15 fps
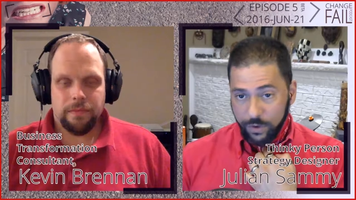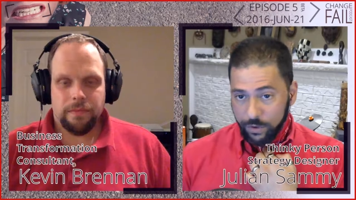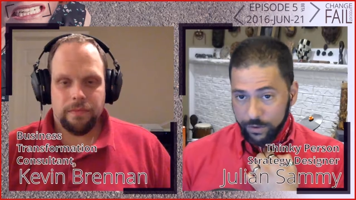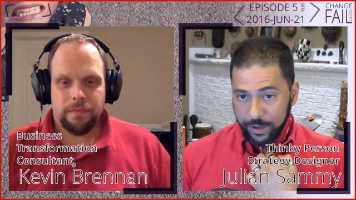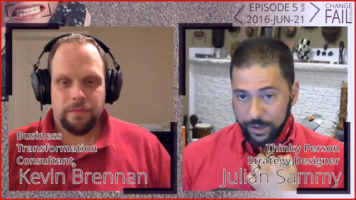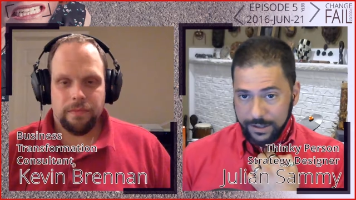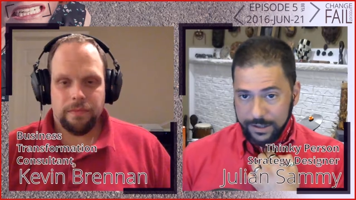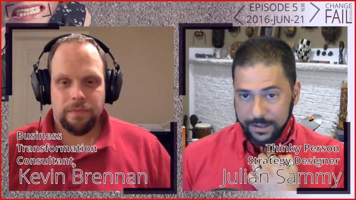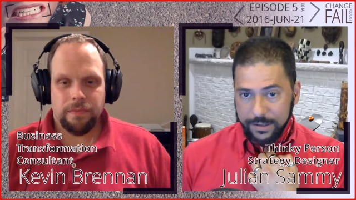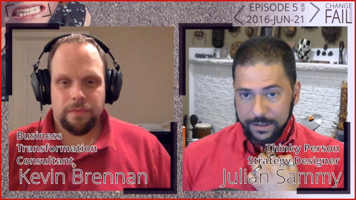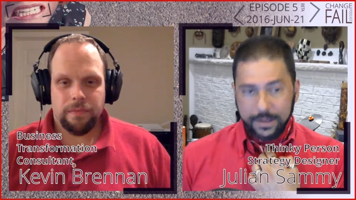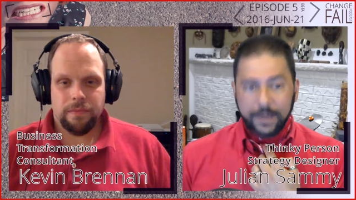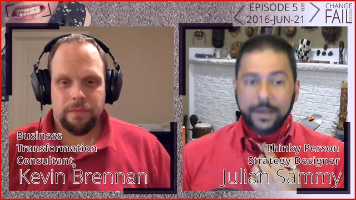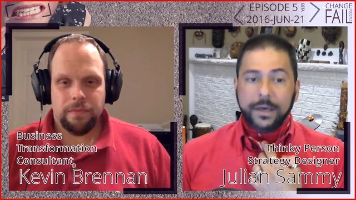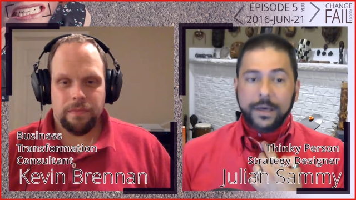Speaker 1: a reason.
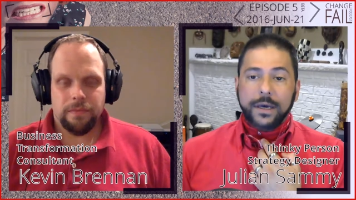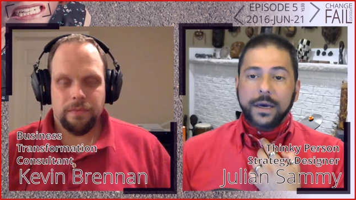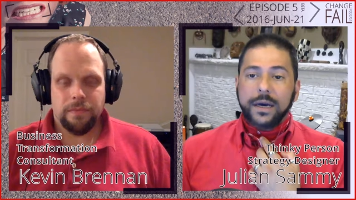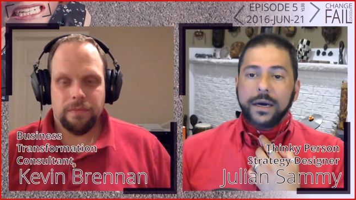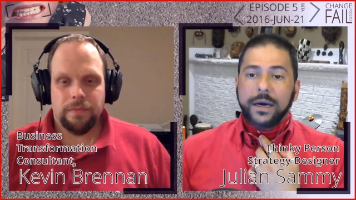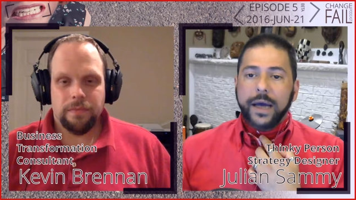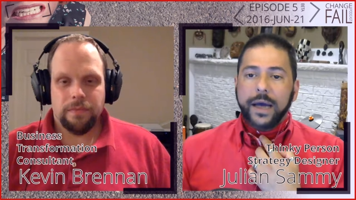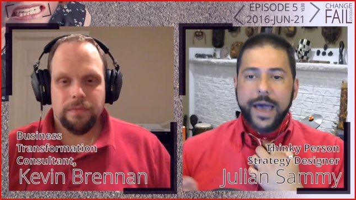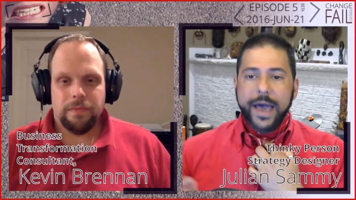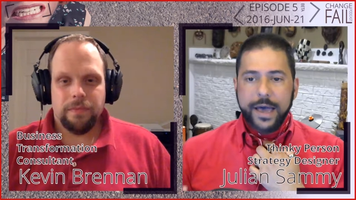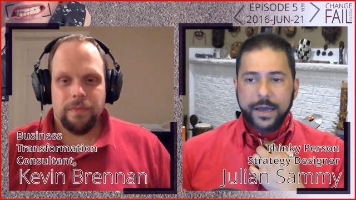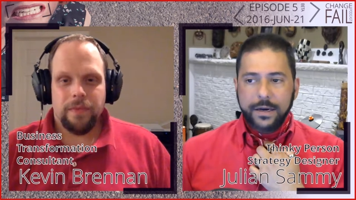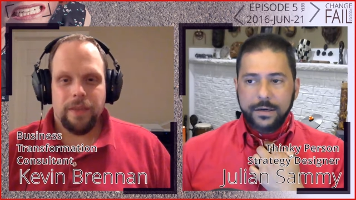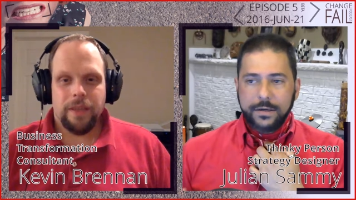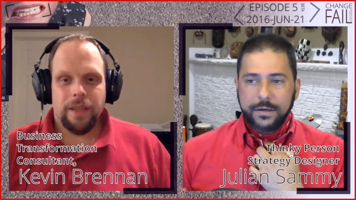
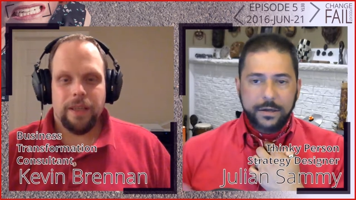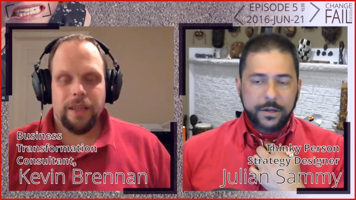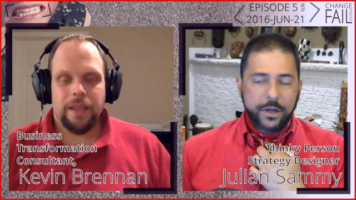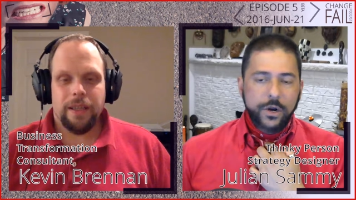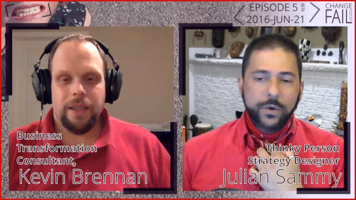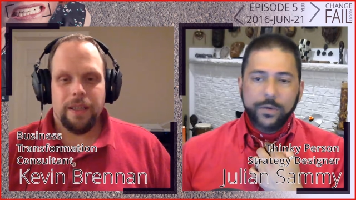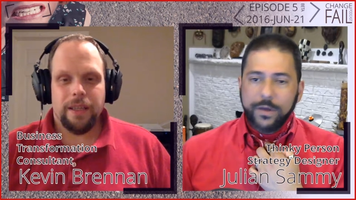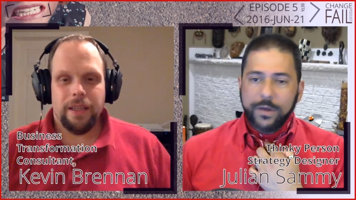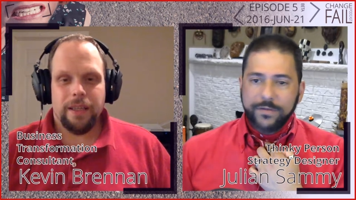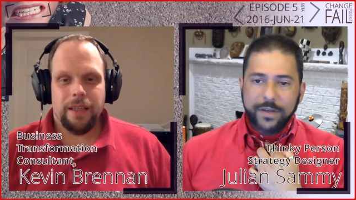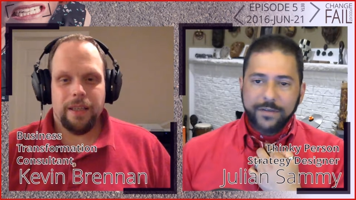And, you know, they've